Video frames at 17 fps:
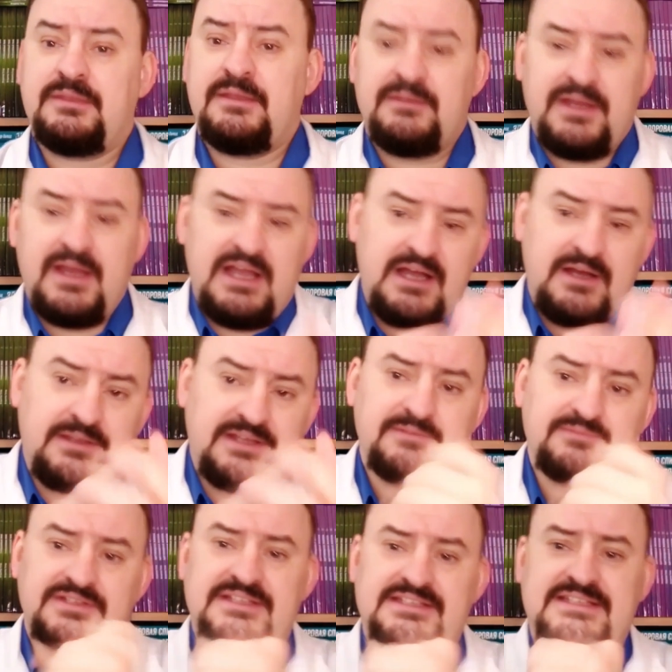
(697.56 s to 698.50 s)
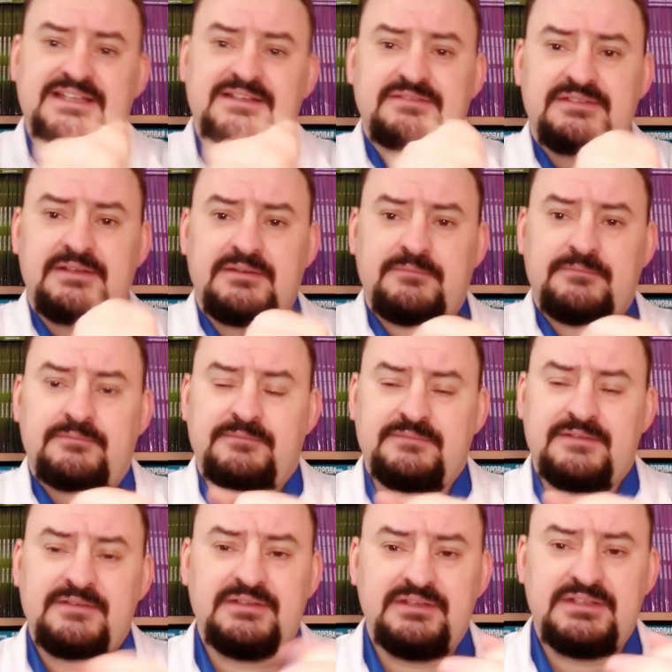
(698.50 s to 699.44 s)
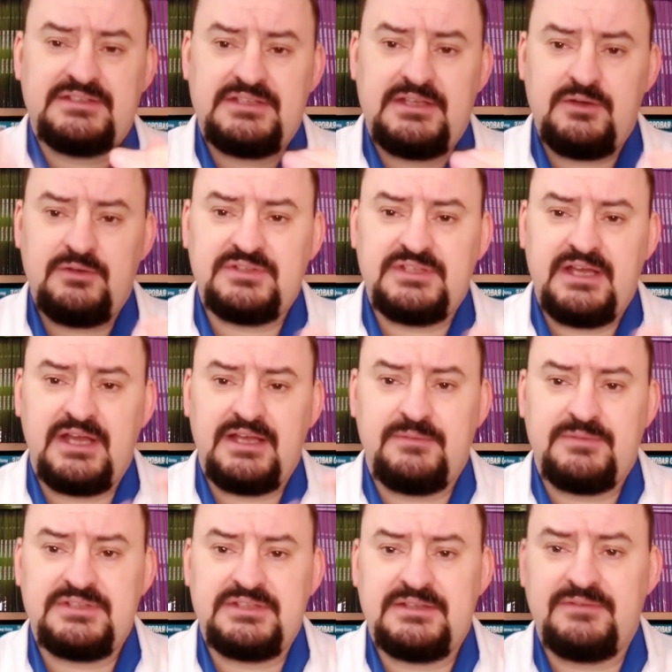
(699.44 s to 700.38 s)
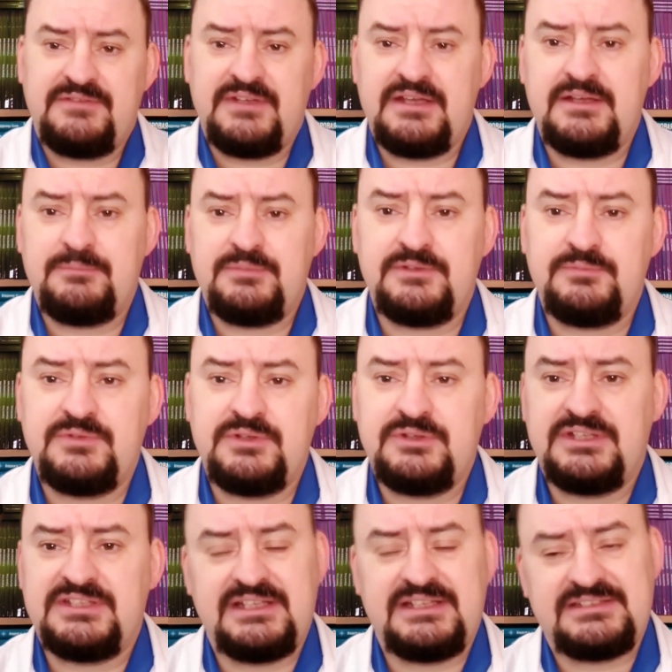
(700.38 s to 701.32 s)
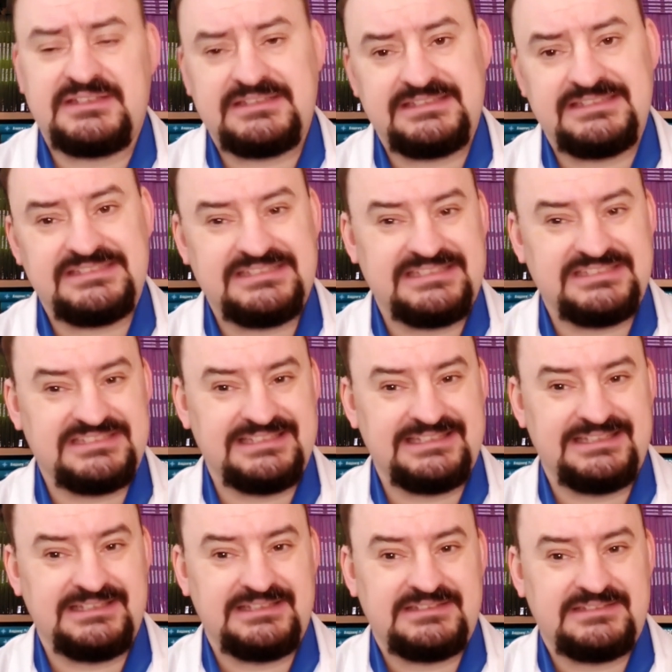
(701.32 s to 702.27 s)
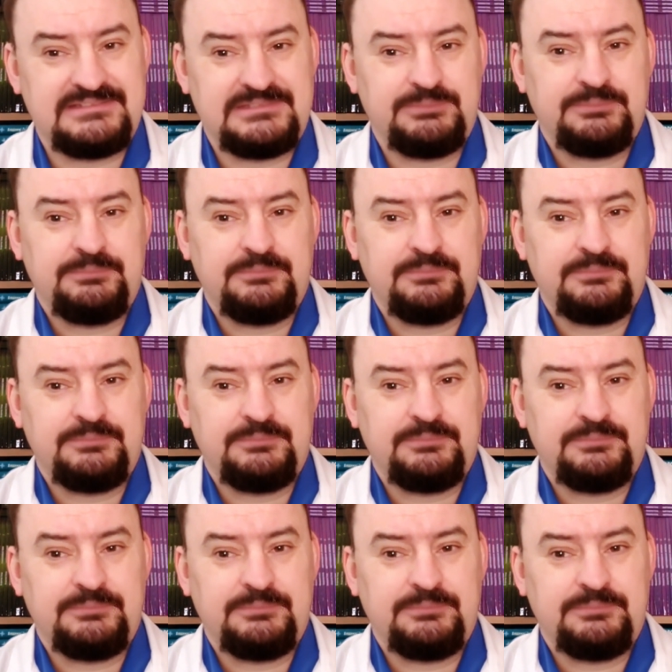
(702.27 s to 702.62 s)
How can we save him? There's no time to develop immunity to this disease.